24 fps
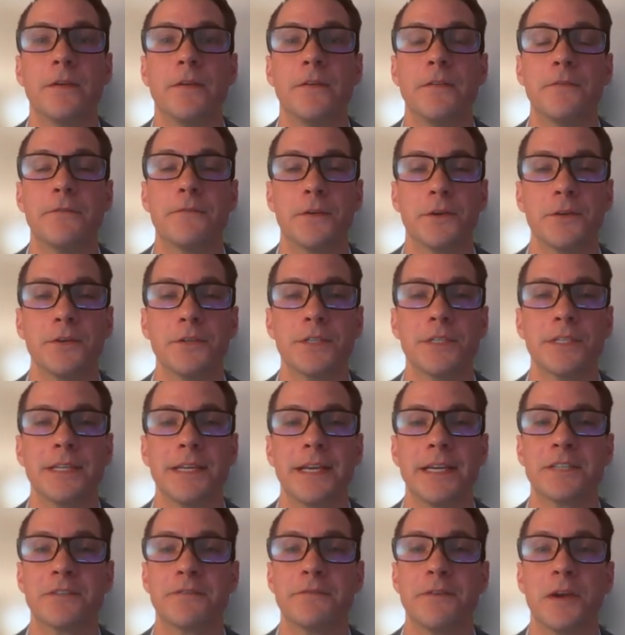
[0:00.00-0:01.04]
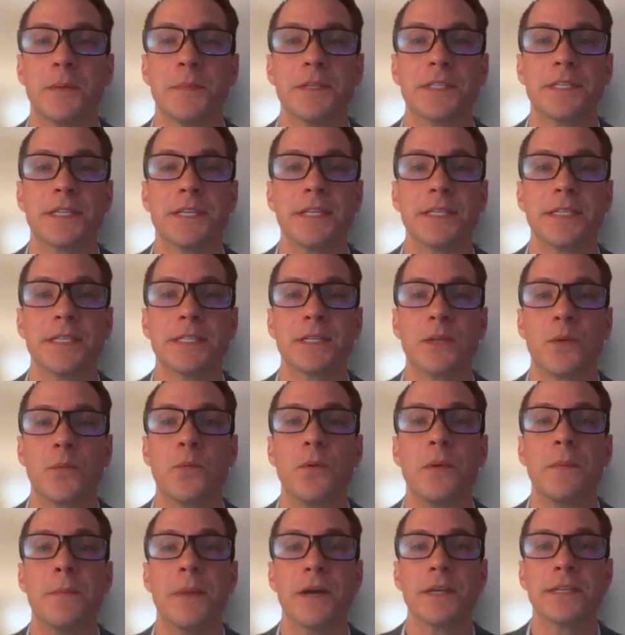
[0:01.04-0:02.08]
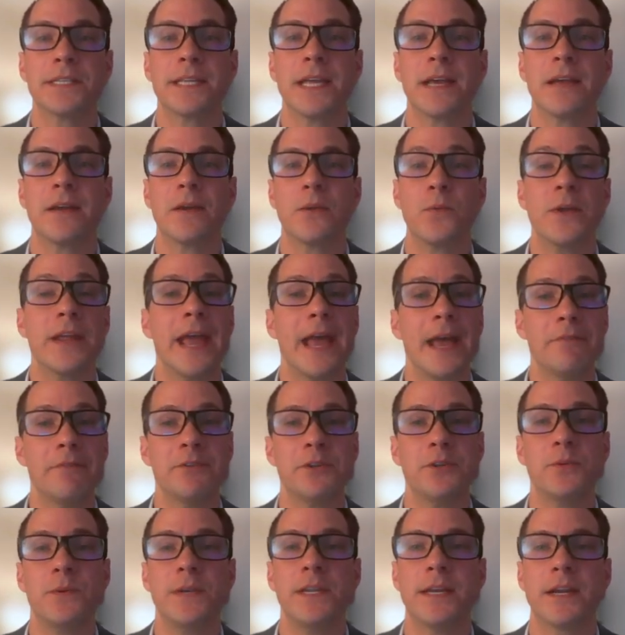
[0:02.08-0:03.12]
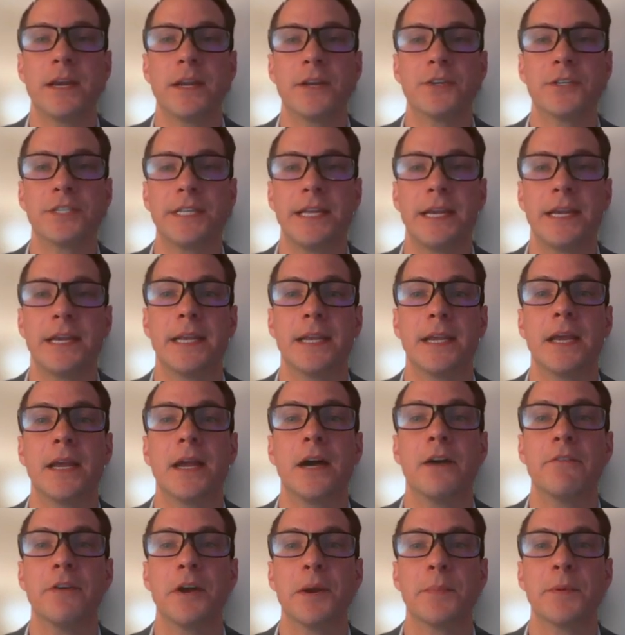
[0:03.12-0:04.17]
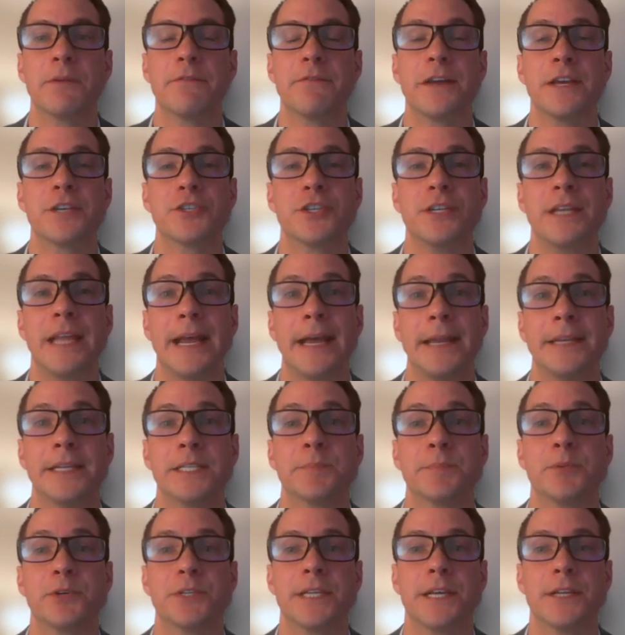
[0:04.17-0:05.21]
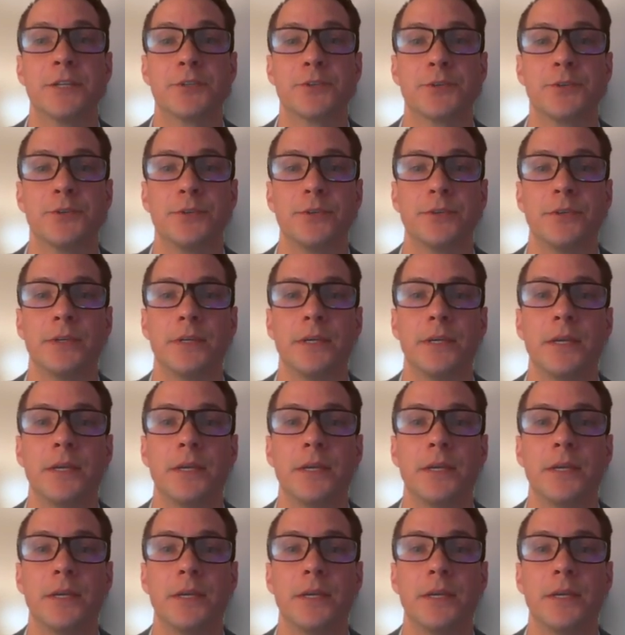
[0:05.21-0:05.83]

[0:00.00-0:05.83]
First, as pharmacists, we have a unique understanding of our profession and its potential.